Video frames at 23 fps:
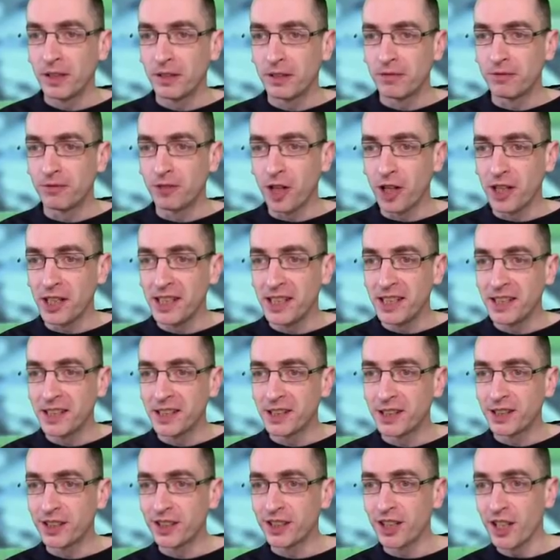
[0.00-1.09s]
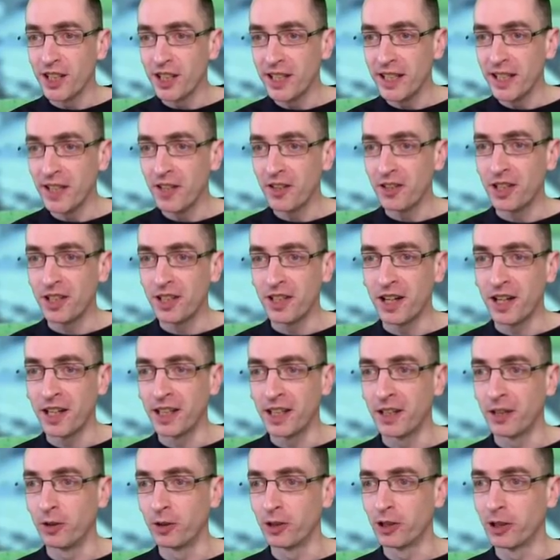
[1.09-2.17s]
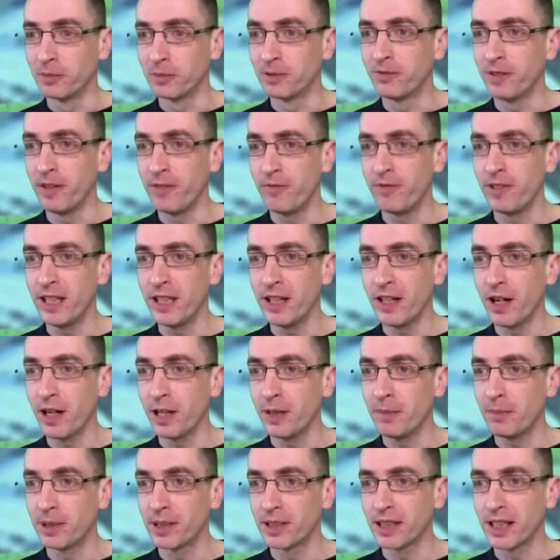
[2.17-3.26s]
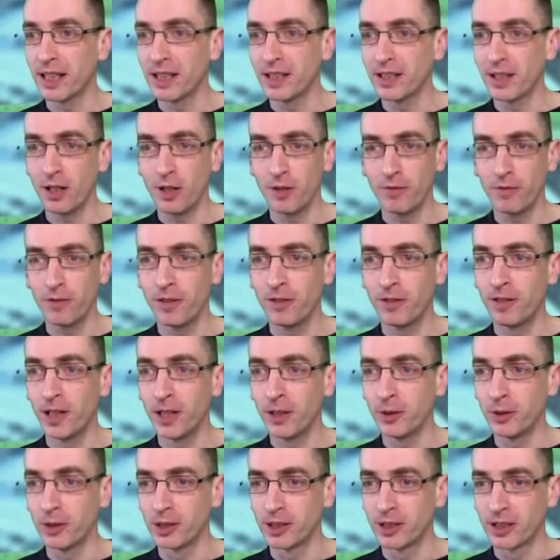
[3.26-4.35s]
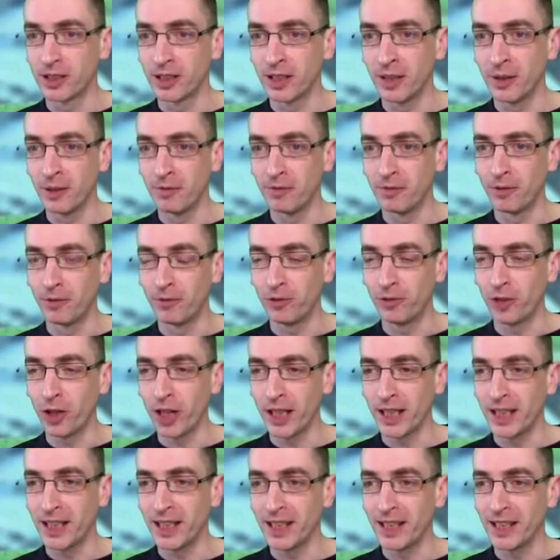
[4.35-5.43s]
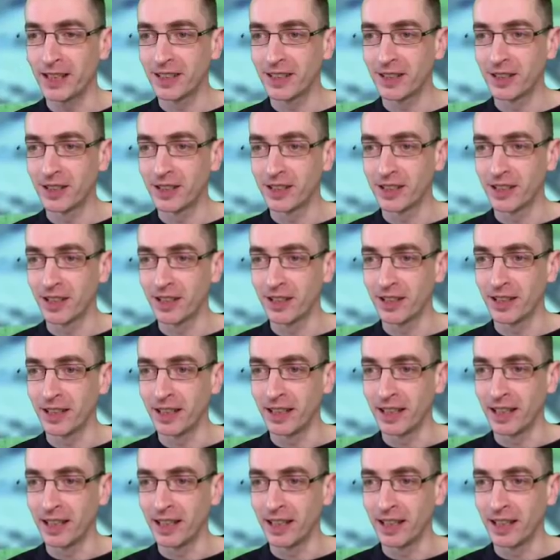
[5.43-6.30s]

Friday to Sunday on the 9-hole cups. 59% of the votes going for Friday to Sunday.